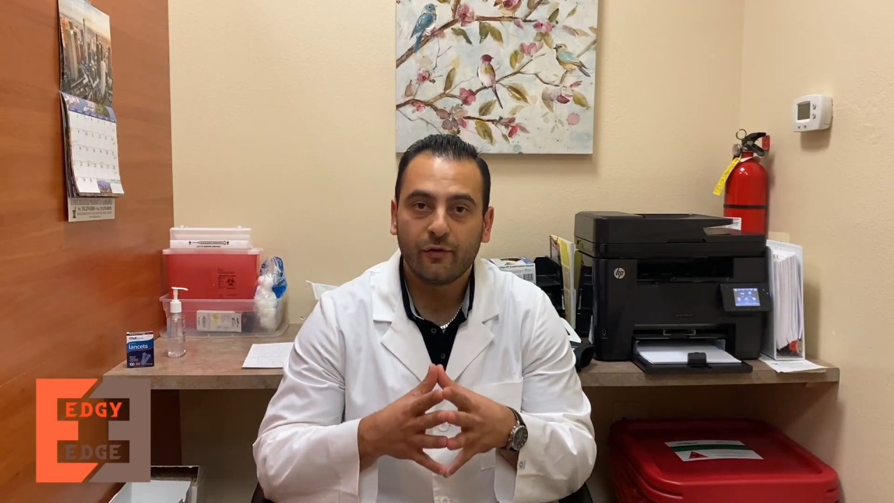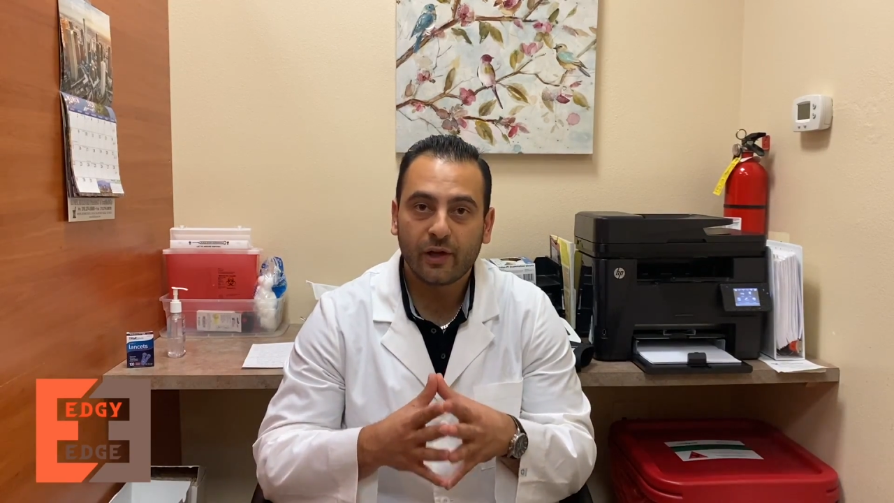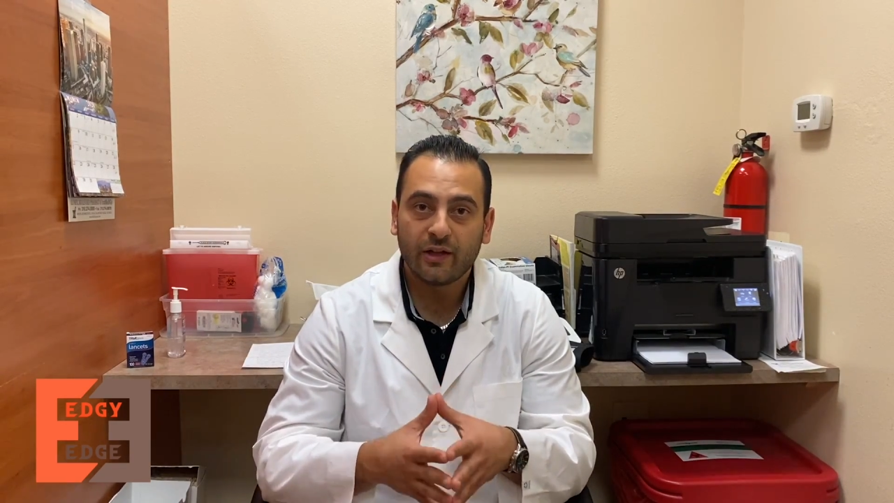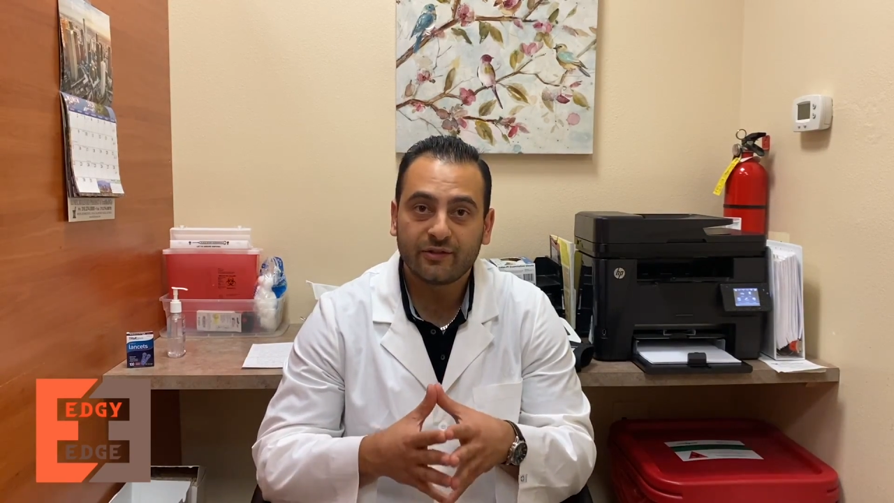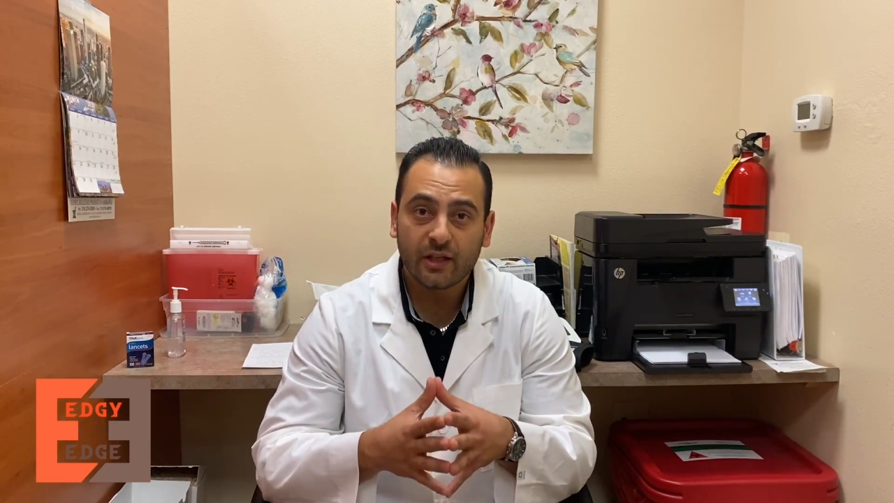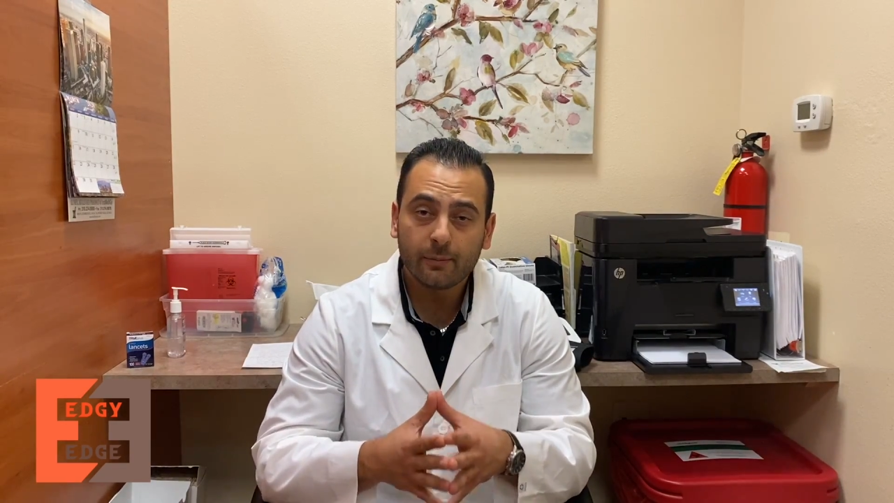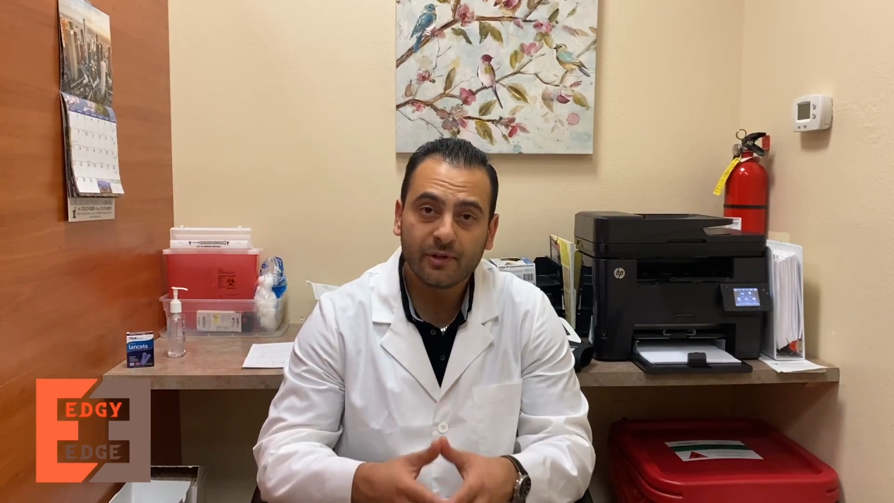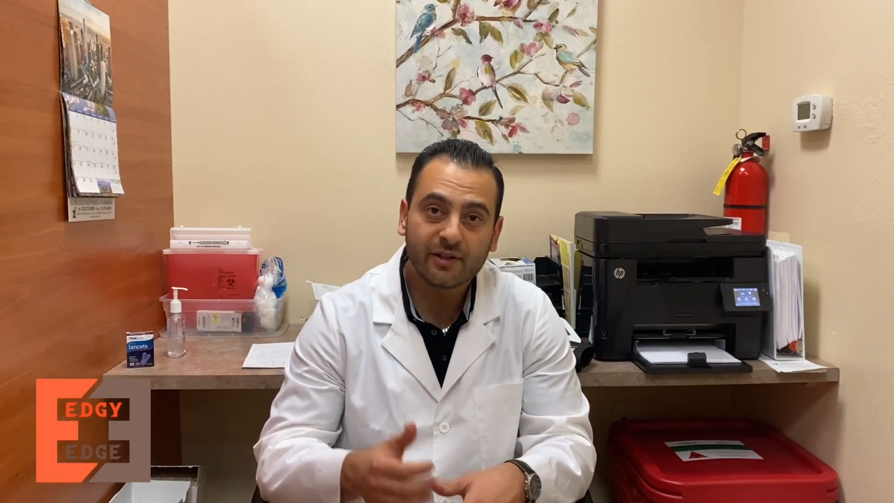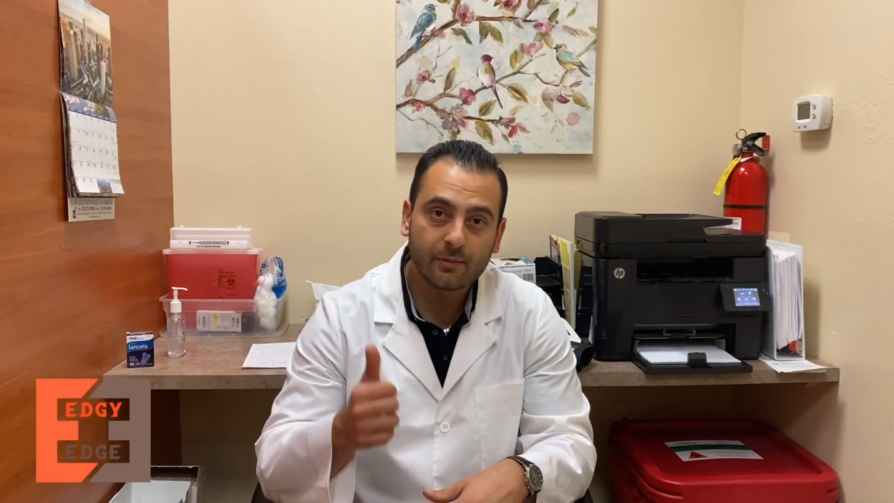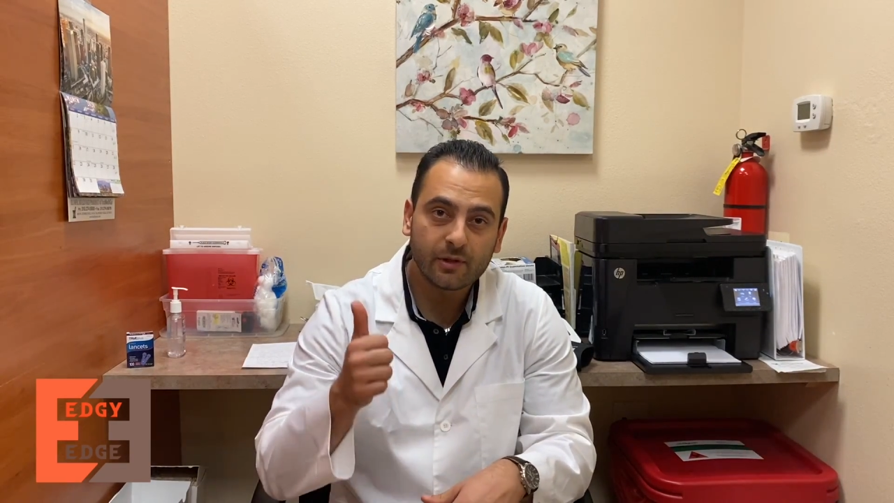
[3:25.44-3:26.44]
If you guys did,
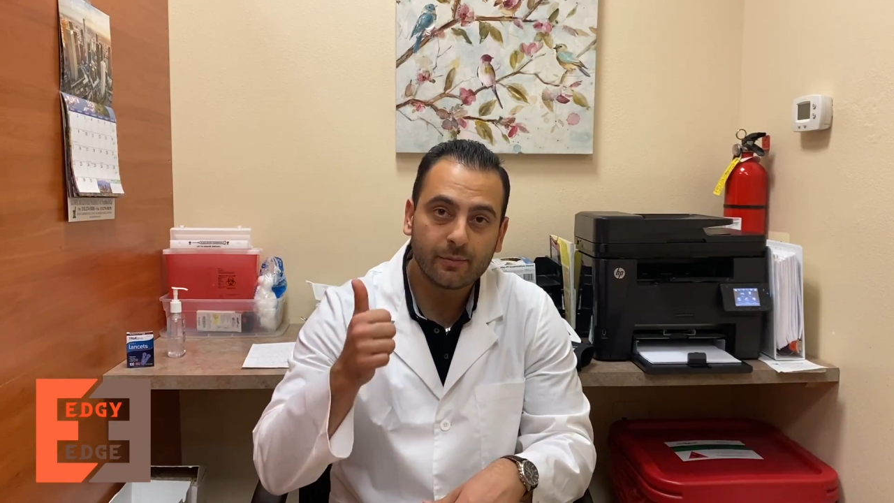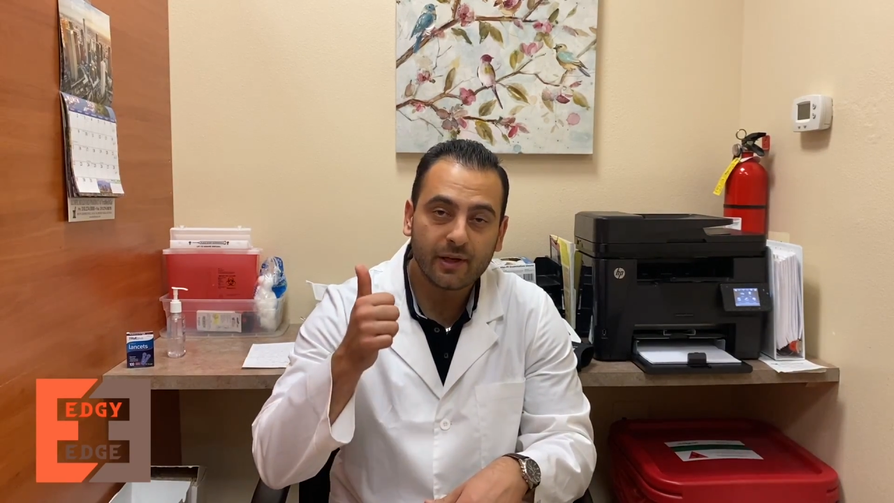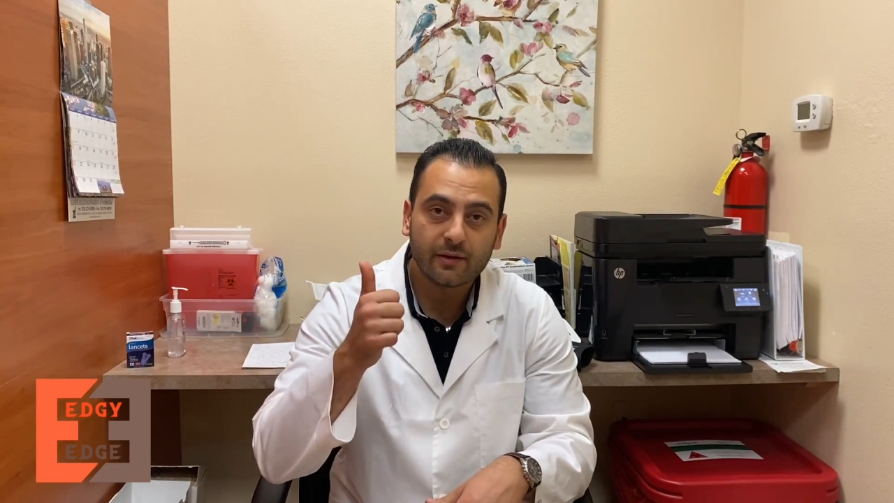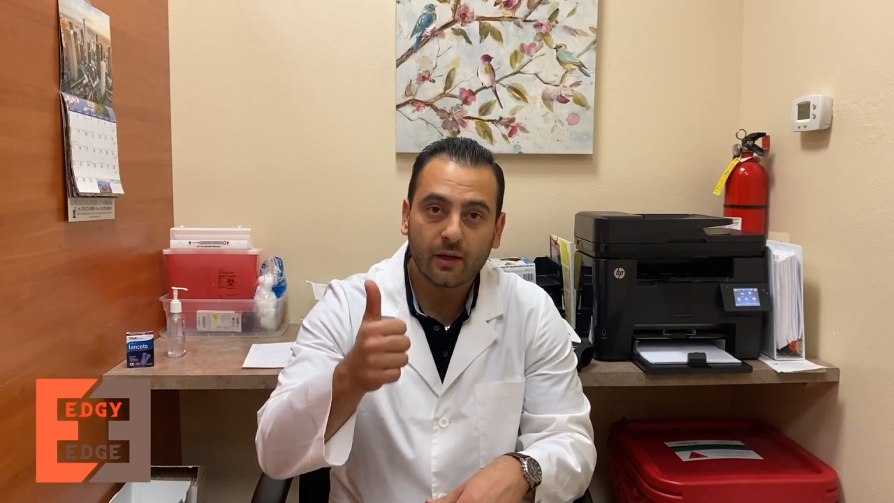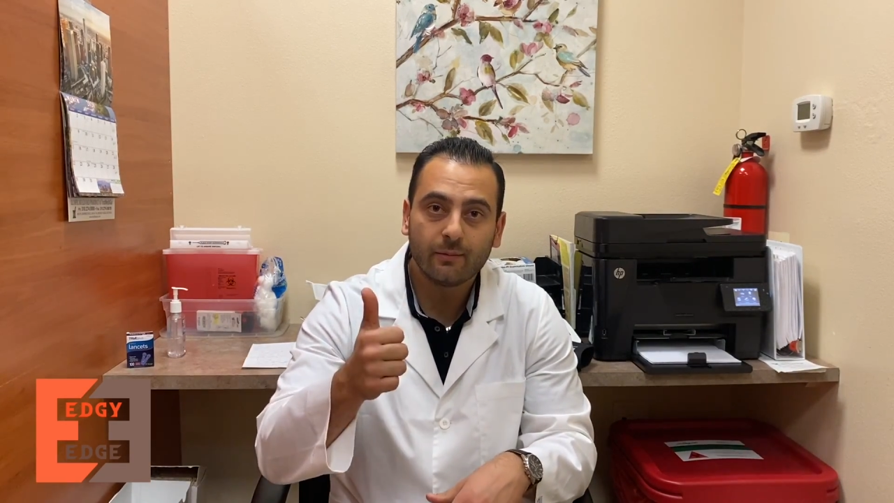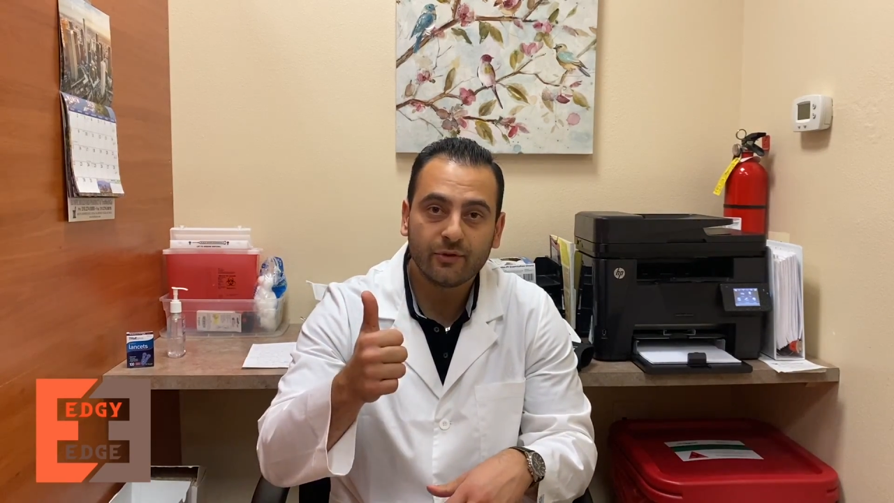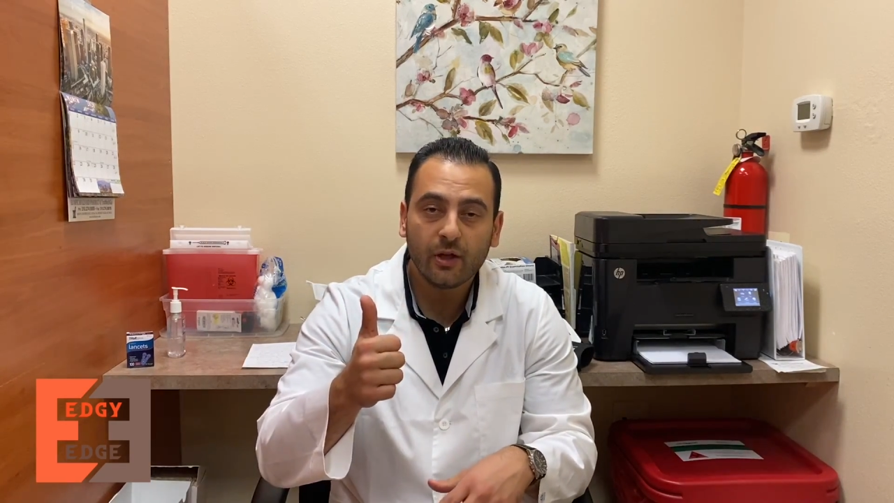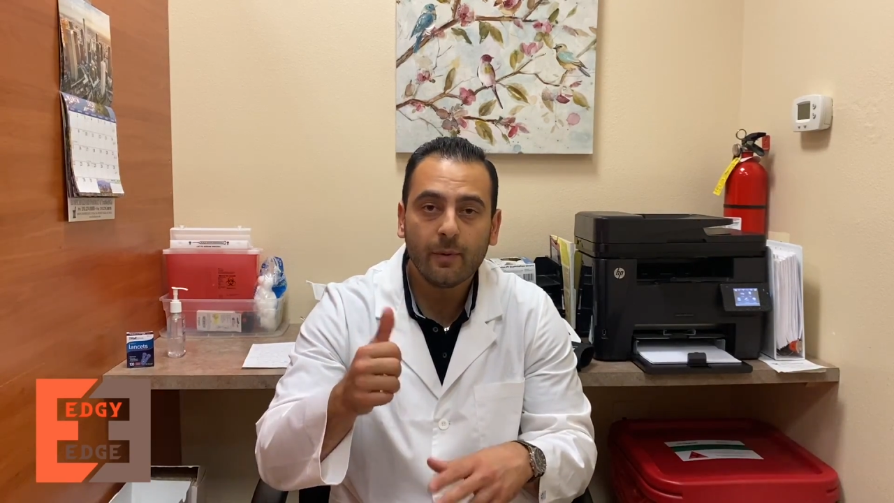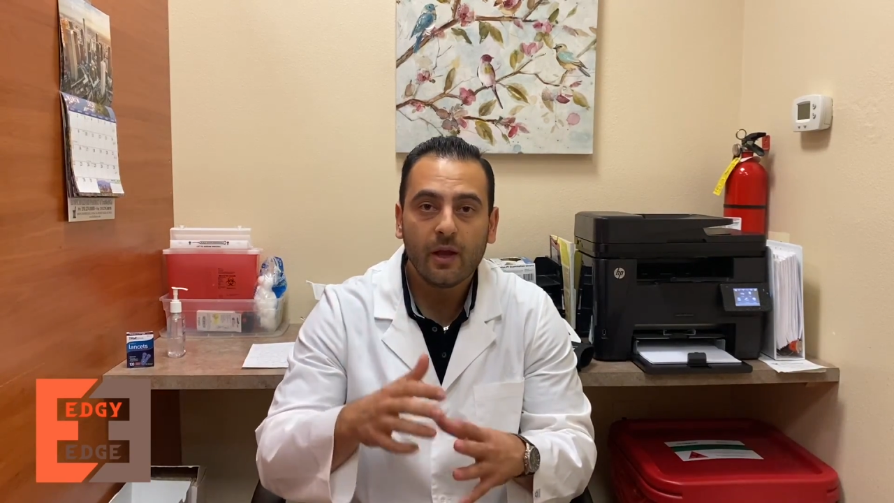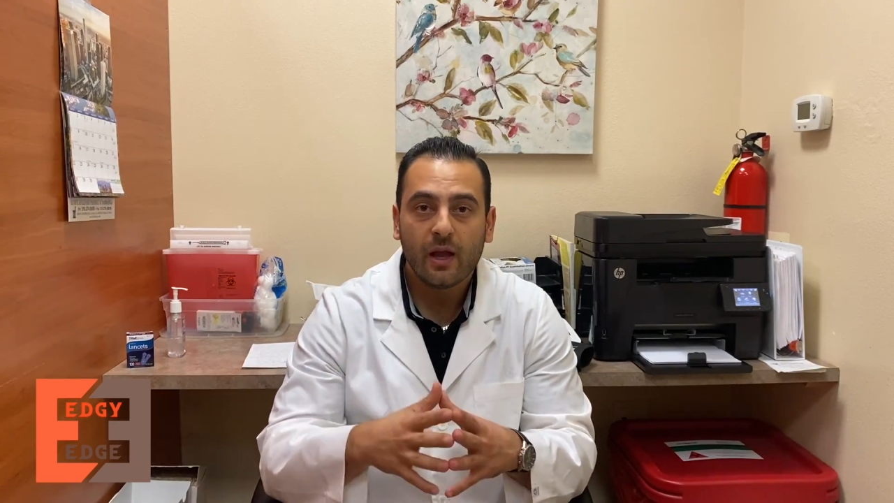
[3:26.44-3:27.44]
please give me a big thumbs up